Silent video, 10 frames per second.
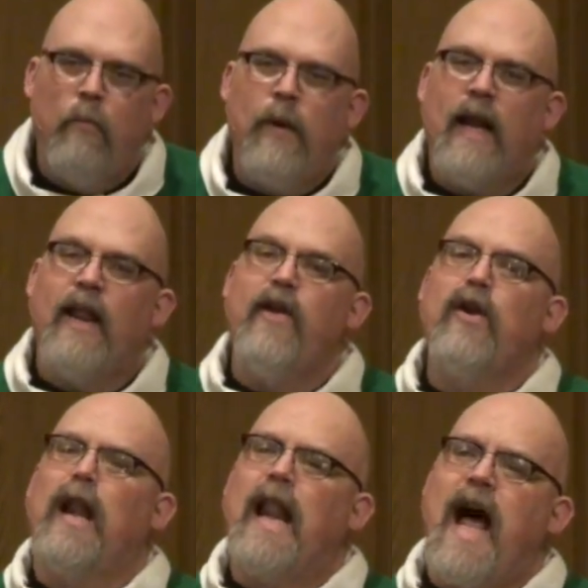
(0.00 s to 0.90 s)
But
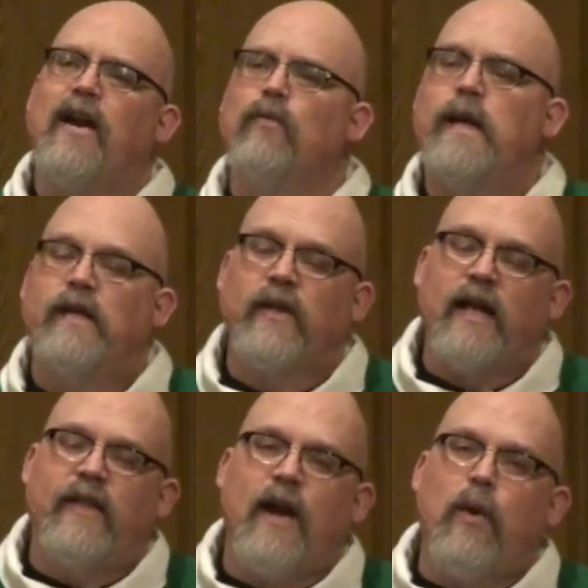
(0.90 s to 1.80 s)
there are a lot of weeks
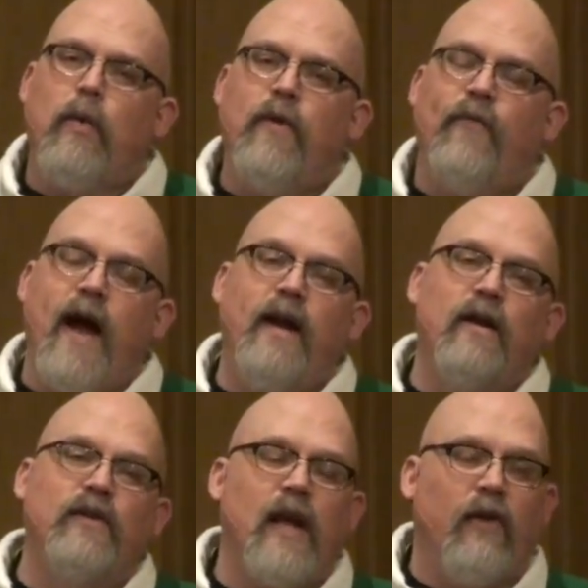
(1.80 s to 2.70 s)
like that where we find
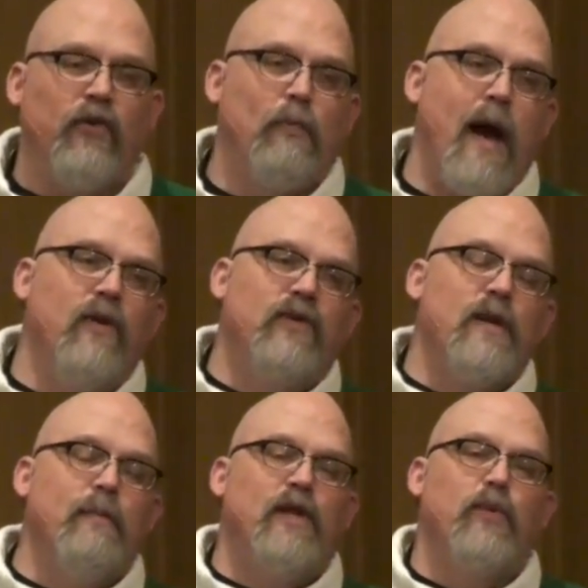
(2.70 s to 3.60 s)
ourselves
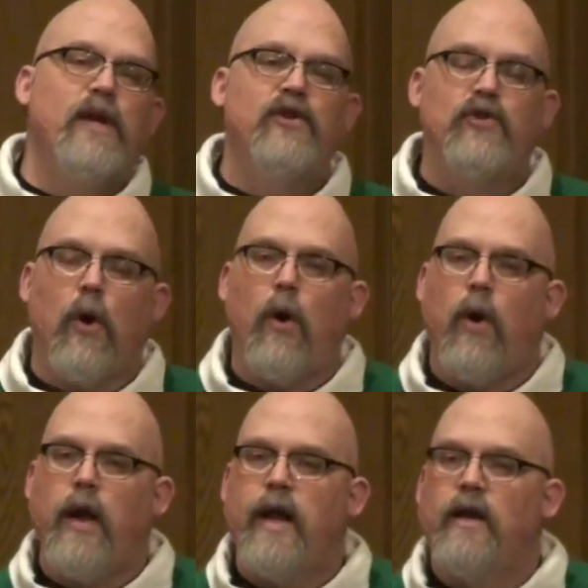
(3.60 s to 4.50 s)
bouncing between
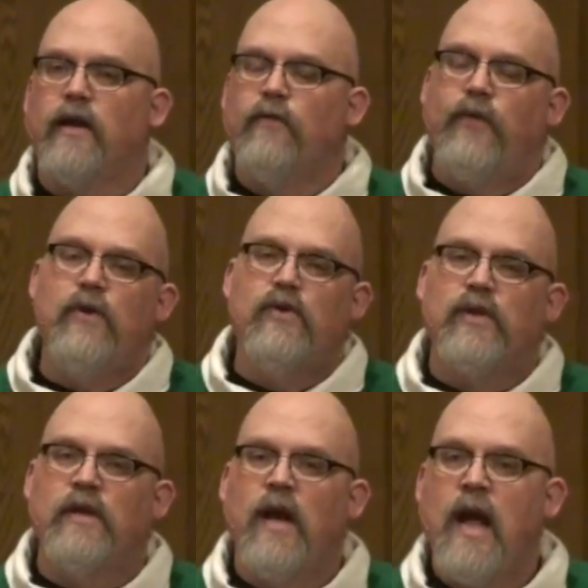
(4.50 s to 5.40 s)
joy and
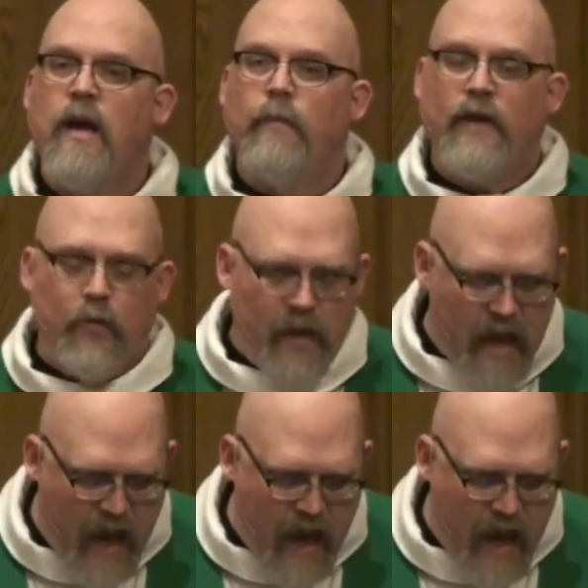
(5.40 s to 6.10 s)
confusion, between